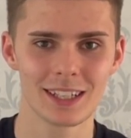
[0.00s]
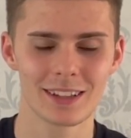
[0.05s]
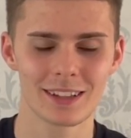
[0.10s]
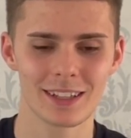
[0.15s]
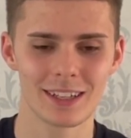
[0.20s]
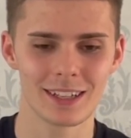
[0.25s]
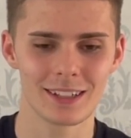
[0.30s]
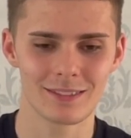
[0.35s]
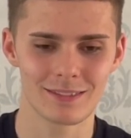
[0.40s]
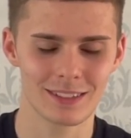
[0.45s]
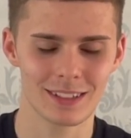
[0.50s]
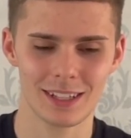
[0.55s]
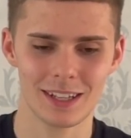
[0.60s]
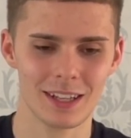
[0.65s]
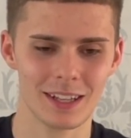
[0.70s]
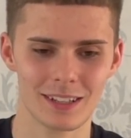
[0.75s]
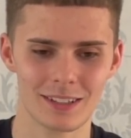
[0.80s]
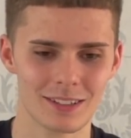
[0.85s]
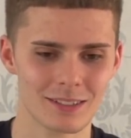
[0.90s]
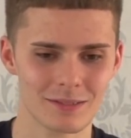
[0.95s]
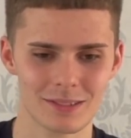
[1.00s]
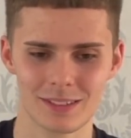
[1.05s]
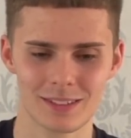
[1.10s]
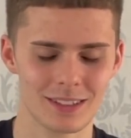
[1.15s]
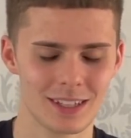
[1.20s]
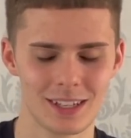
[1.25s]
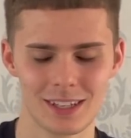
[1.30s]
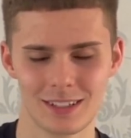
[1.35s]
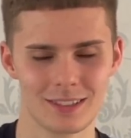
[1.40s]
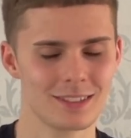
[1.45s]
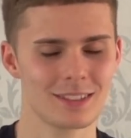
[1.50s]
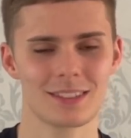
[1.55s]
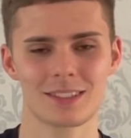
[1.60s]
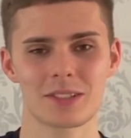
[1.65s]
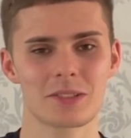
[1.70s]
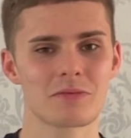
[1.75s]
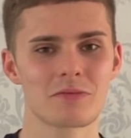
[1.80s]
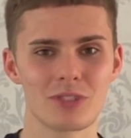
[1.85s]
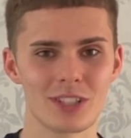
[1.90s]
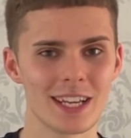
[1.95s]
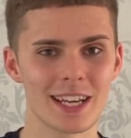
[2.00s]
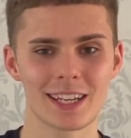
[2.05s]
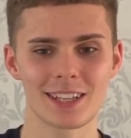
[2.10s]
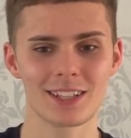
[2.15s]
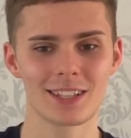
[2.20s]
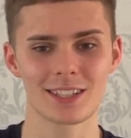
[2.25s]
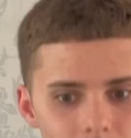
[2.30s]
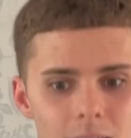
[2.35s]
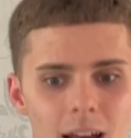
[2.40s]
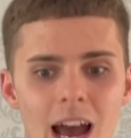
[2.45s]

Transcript: That it's ridiculous.